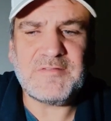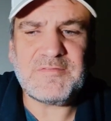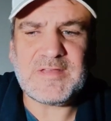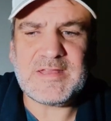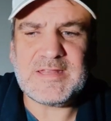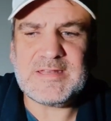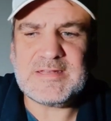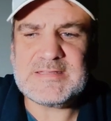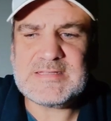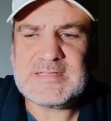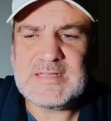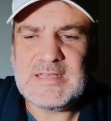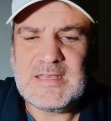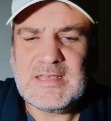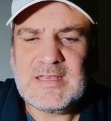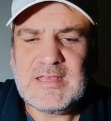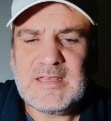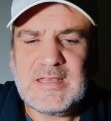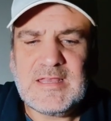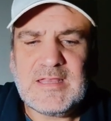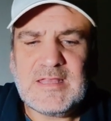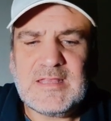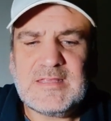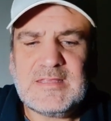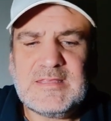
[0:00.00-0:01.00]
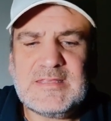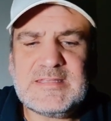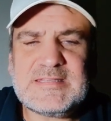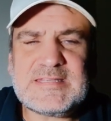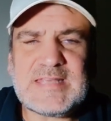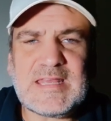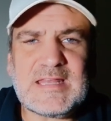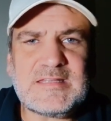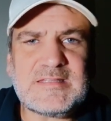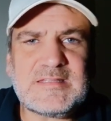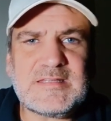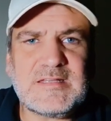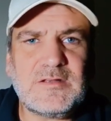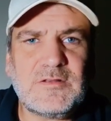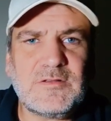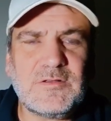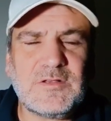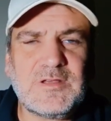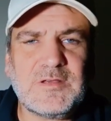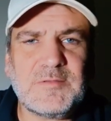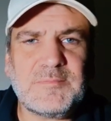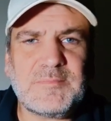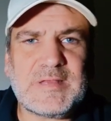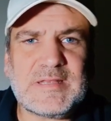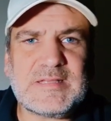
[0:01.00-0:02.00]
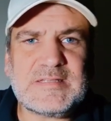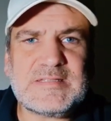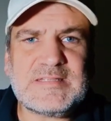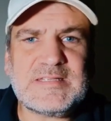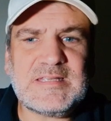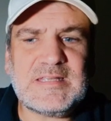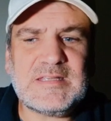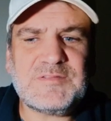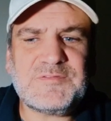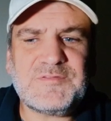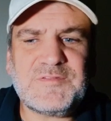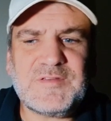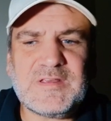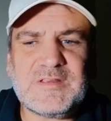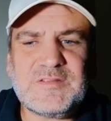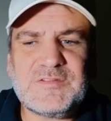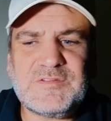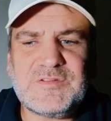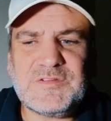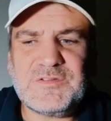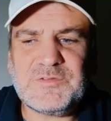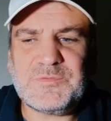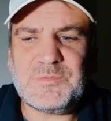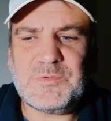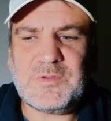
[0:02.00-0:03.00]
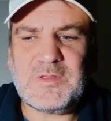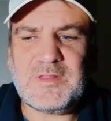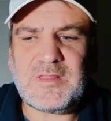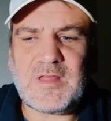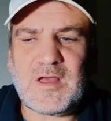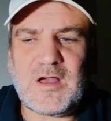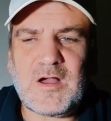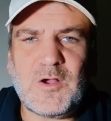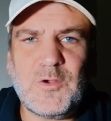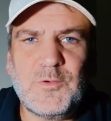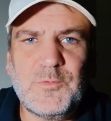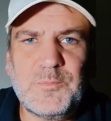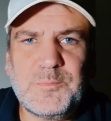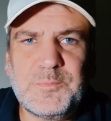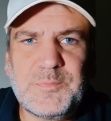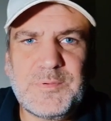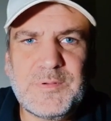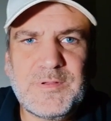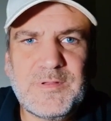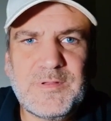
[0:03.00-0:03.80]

And you tend to look at Man City's fixtures with hope.